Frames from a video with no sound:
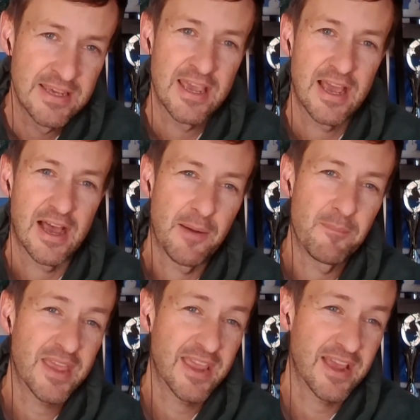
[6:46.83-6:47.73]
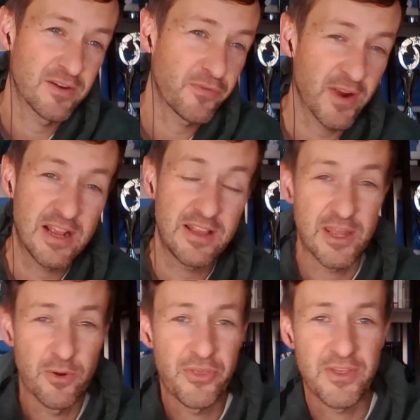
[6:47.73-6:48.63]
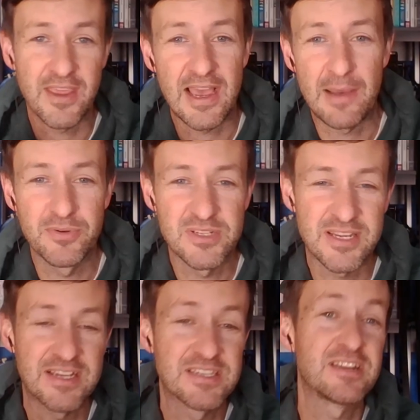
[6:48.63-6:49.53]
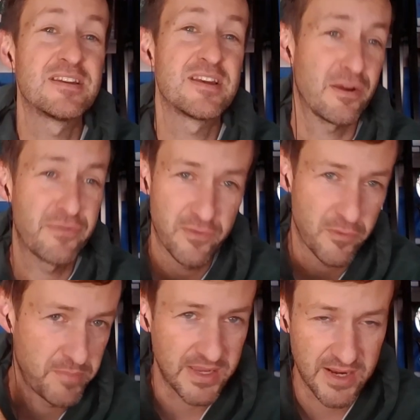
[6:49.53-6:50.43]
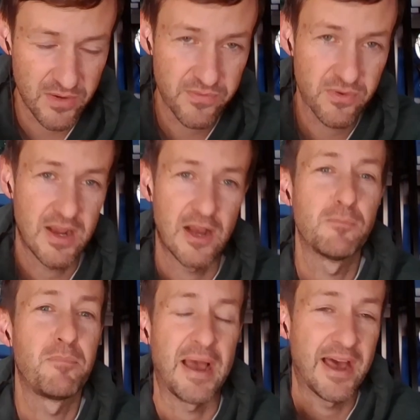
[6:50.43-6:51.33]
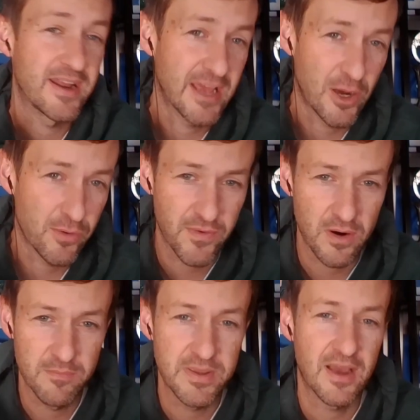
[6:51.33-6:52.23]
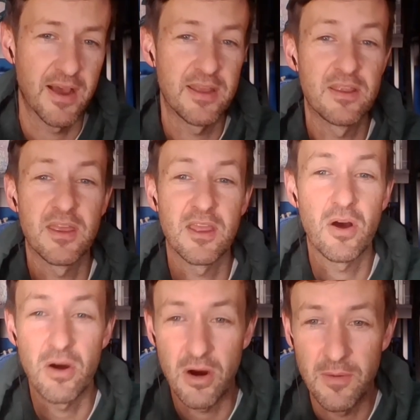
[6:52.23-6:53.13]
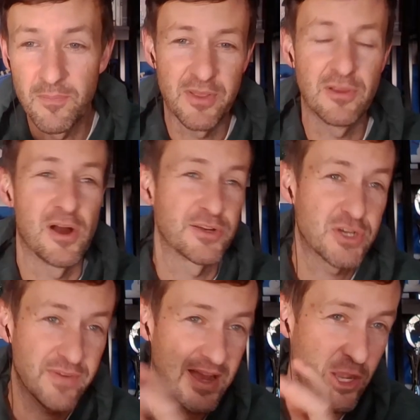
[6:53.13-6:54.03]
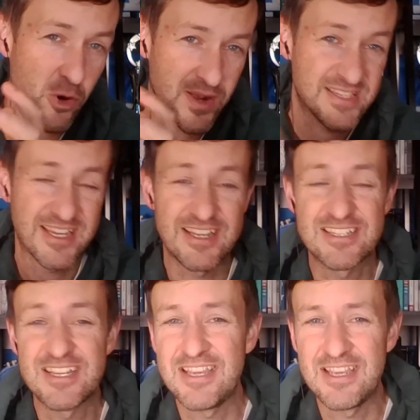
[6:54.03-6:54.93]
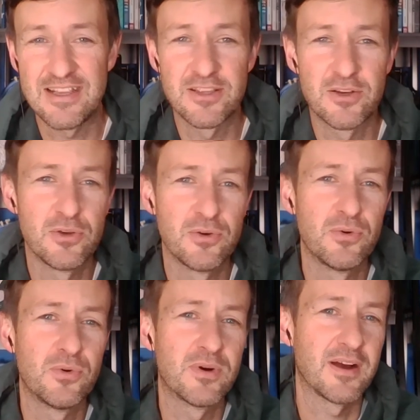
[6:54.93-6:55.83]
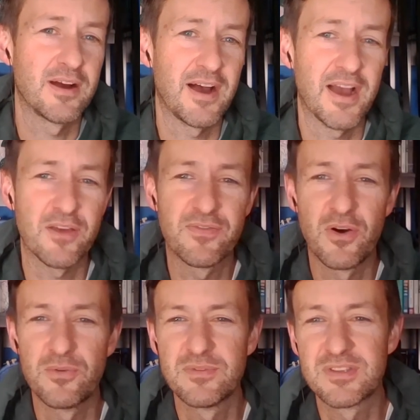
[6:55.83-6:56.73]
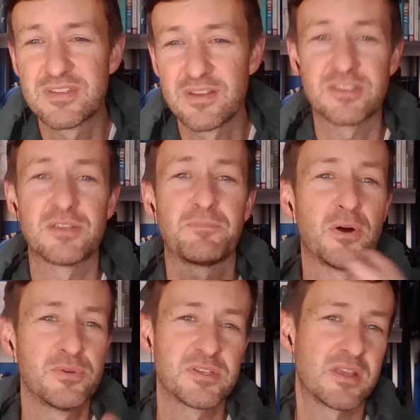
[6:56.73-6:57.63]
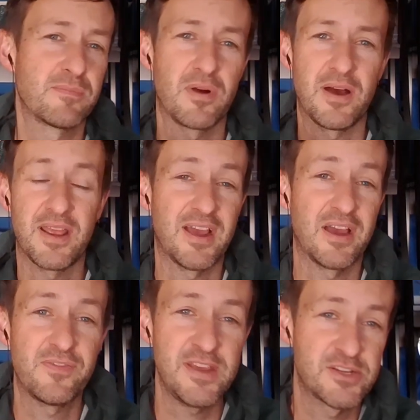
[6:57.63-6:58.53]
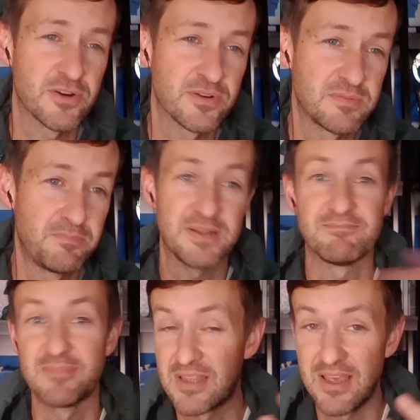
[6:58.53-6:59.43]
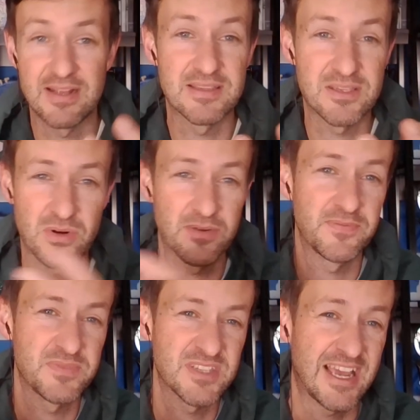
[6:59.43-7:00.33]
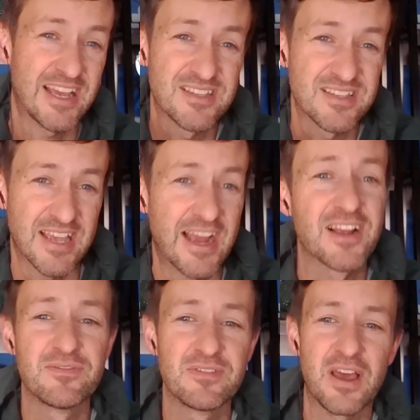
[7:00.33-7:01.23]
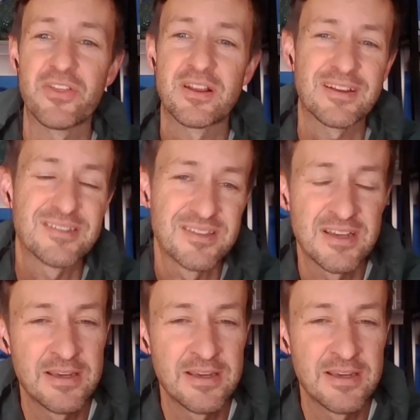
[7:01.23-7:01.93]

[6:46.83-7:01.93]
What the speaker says: And frankly, I don't think Apple takes enough of a beating for how bad and how far behind they are. The launch of iOS 18, the new iPhones, supposedly brought AI features, but again, sort of sad sack of nothingness.